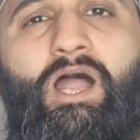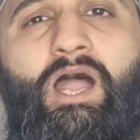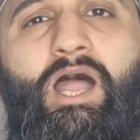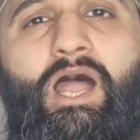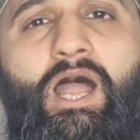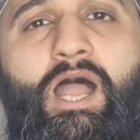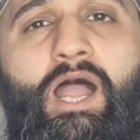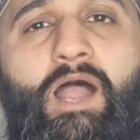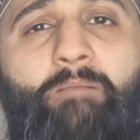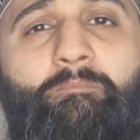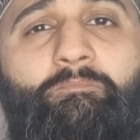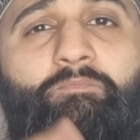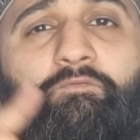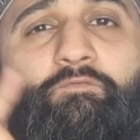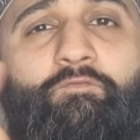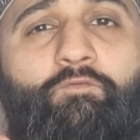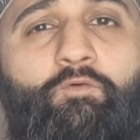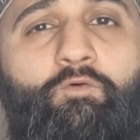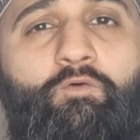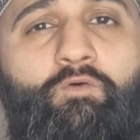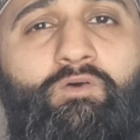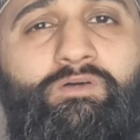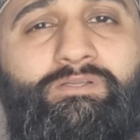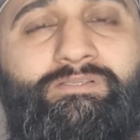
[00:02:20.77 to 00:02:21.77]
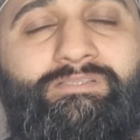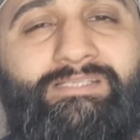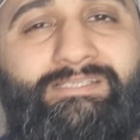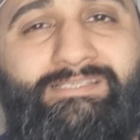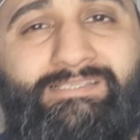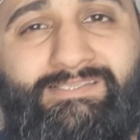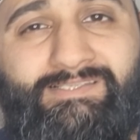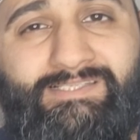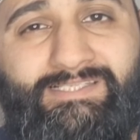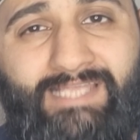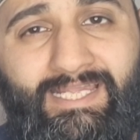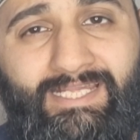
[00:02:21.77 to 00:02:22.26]
up for the
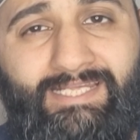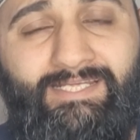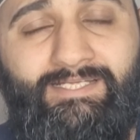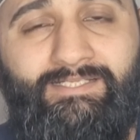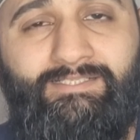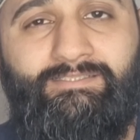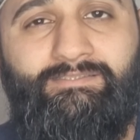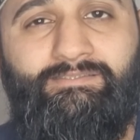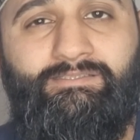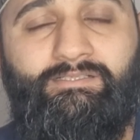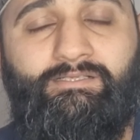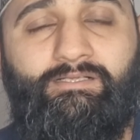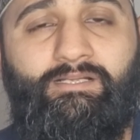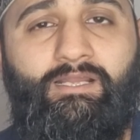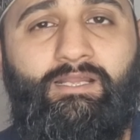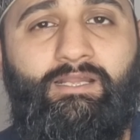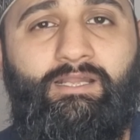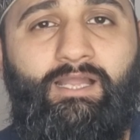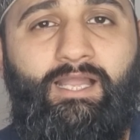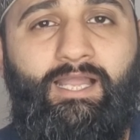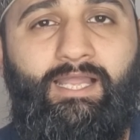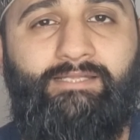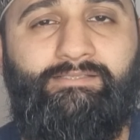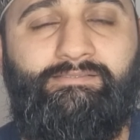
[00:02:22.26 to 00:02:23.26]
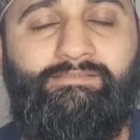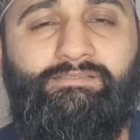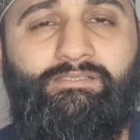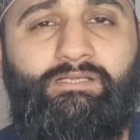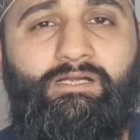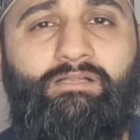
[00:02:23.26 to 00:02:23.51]
second rak'at.